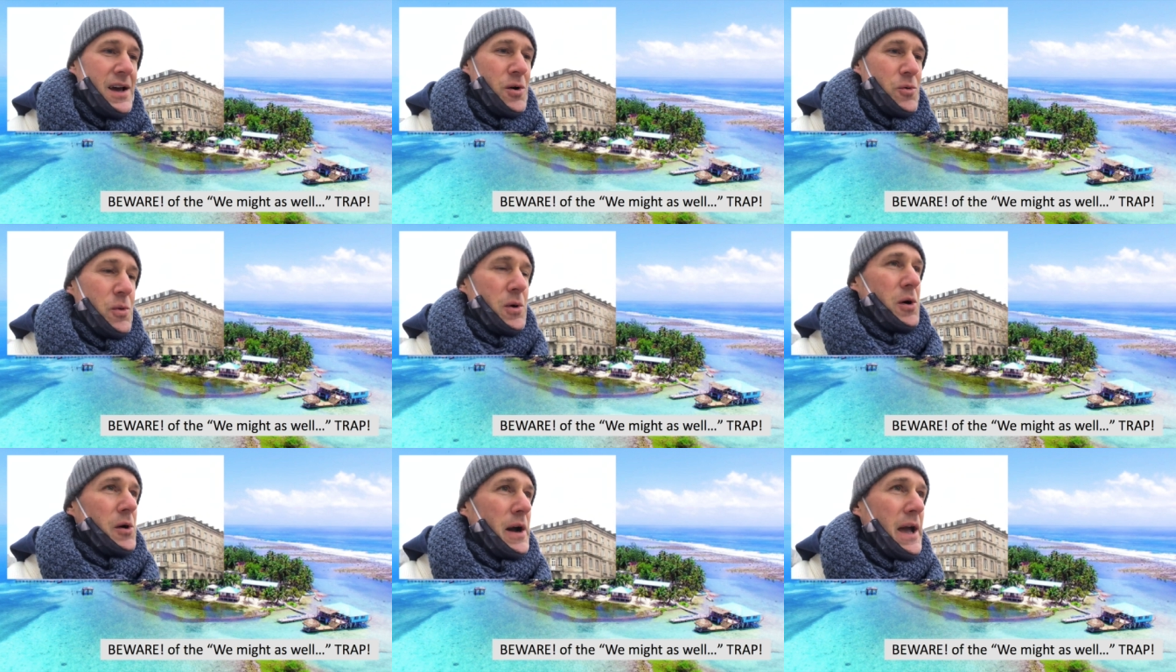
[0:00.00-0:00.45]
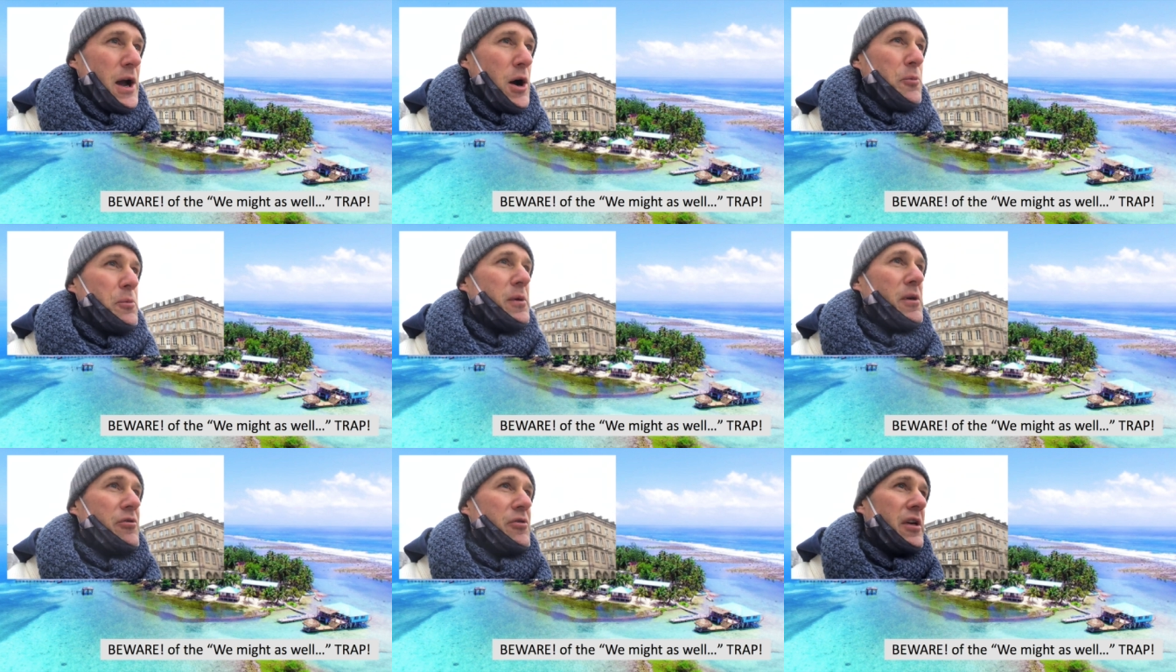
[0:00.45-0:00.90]
will
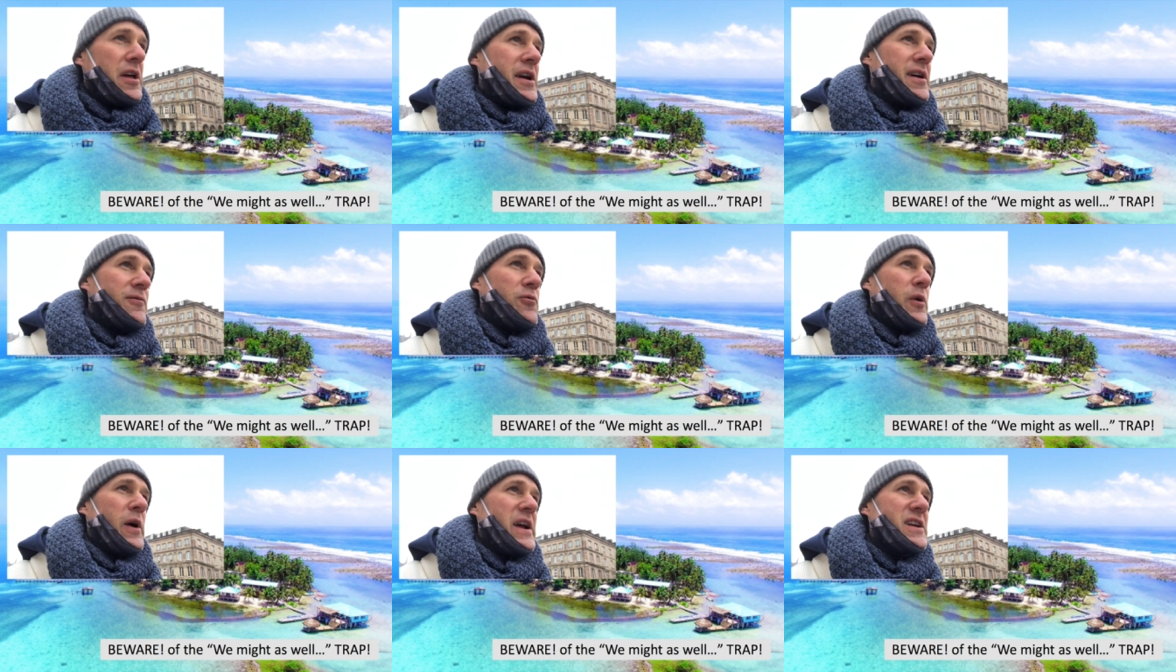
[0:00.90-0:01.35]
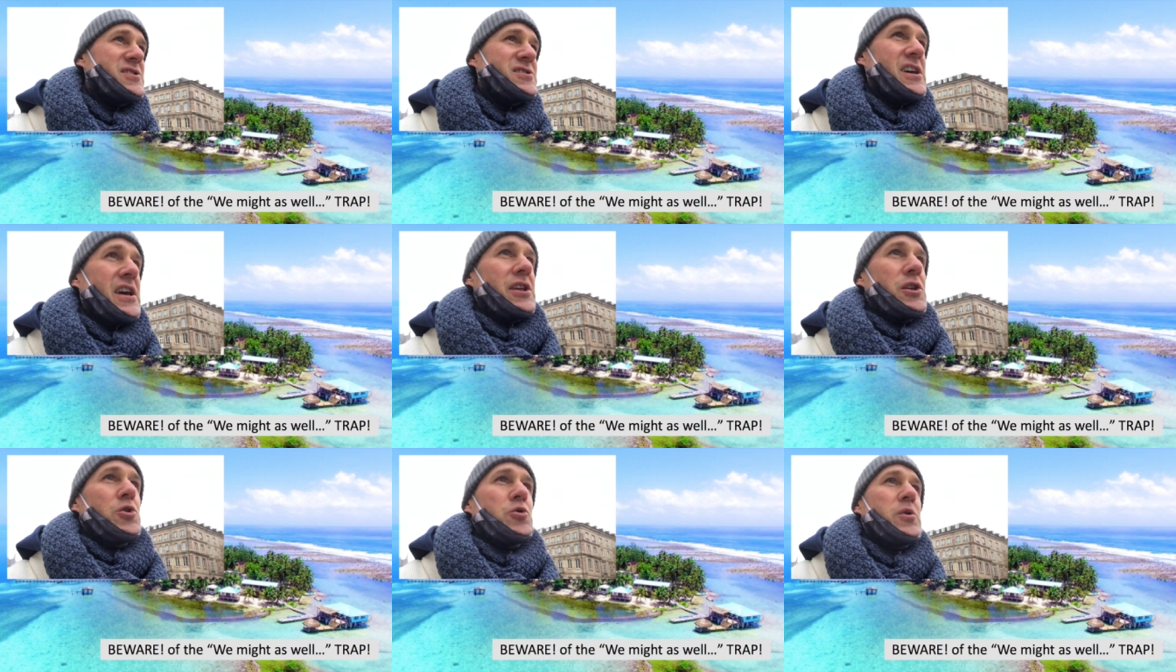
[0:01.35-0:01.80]
help you think of ways
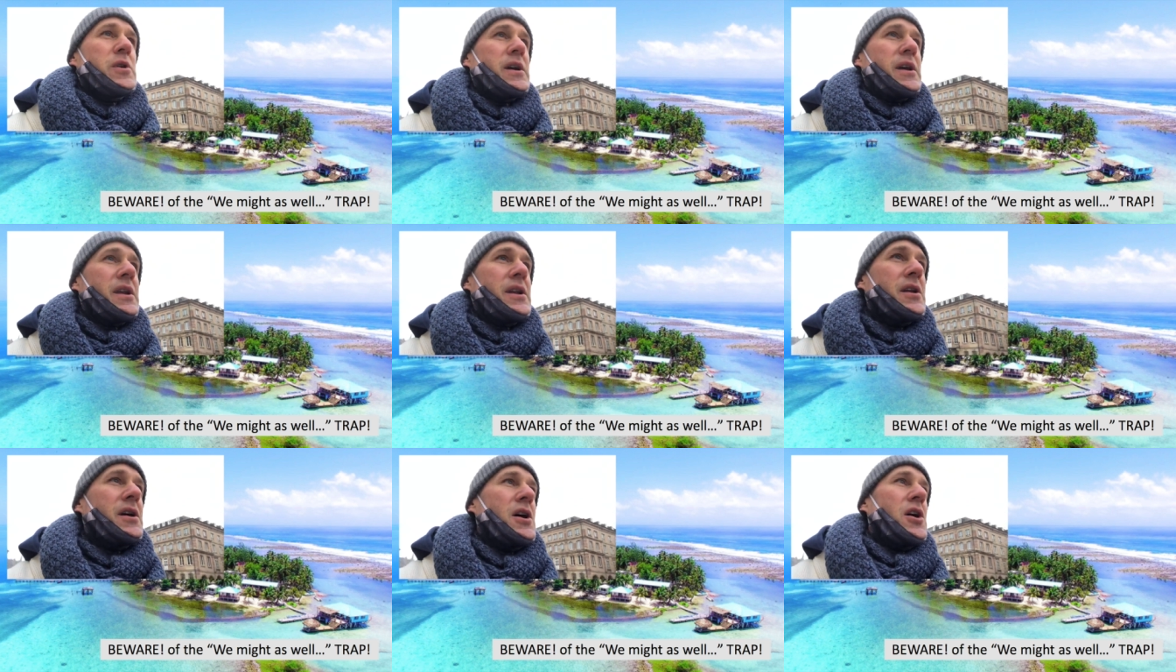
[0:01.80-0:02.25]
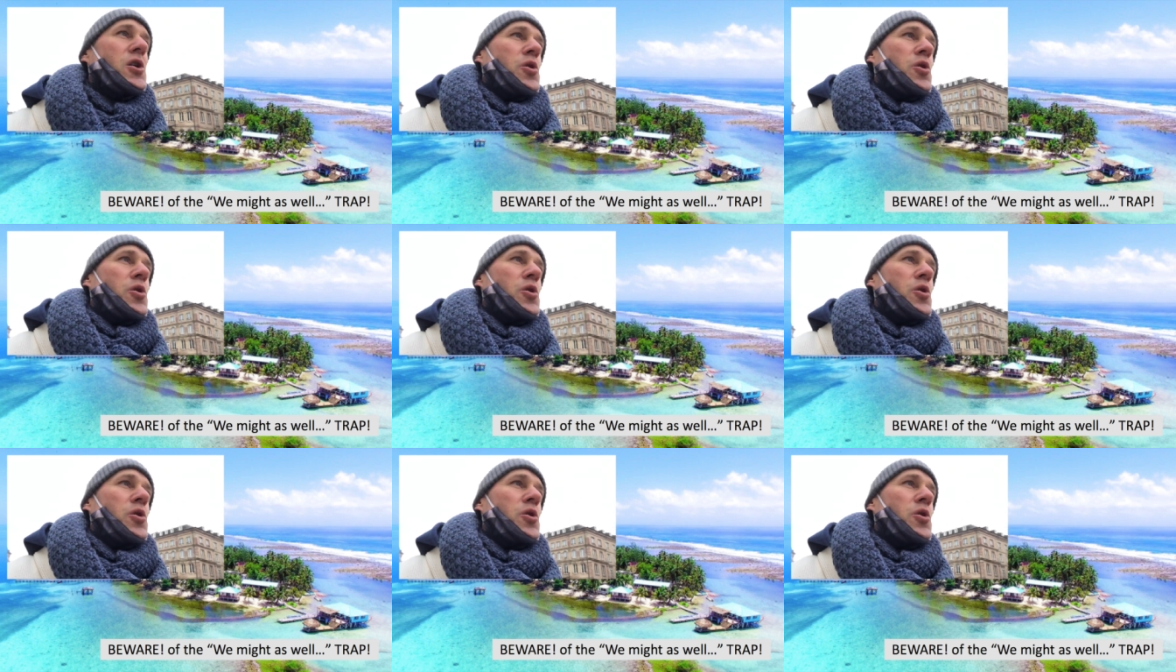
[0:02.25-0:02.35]
that you can